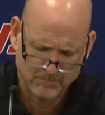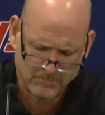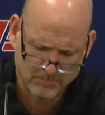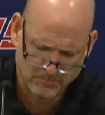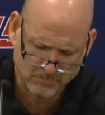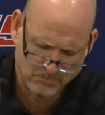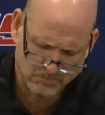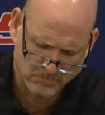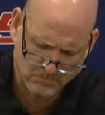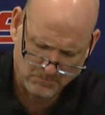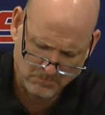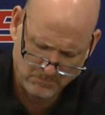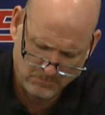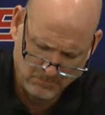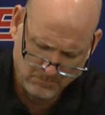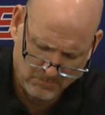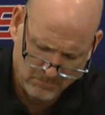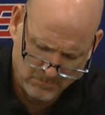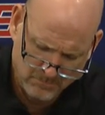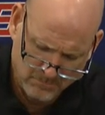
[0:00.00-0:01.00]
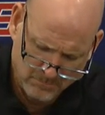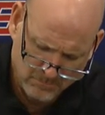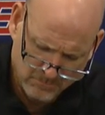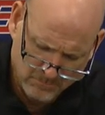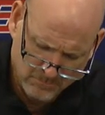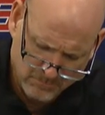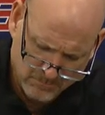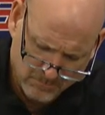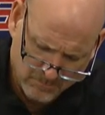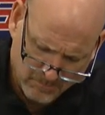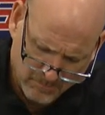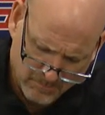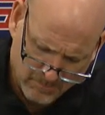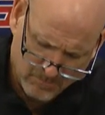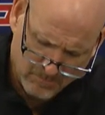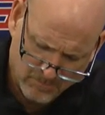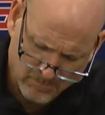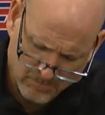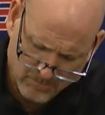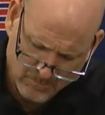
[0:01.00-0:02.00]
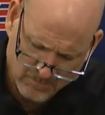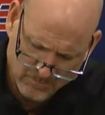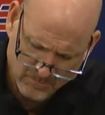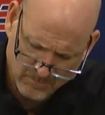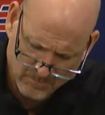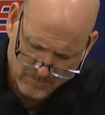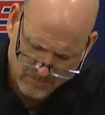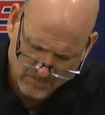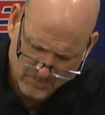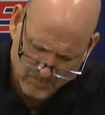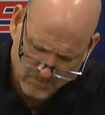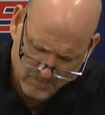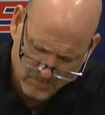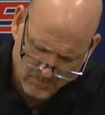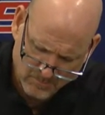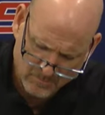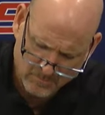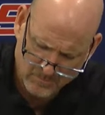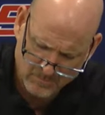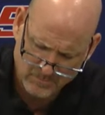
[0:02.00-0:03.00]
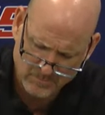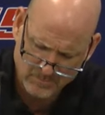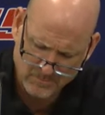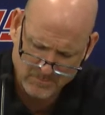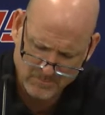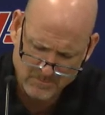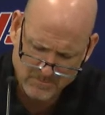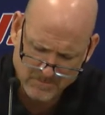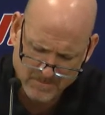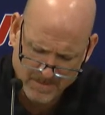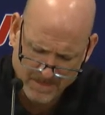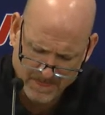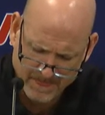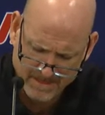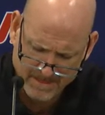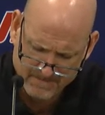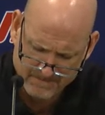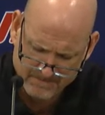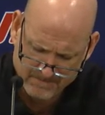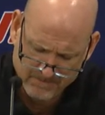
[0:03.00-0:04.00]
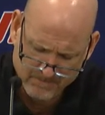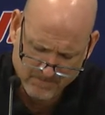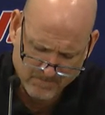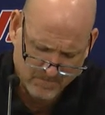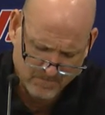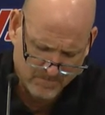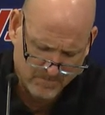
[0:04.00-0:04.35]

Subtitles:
The person shown says nothing.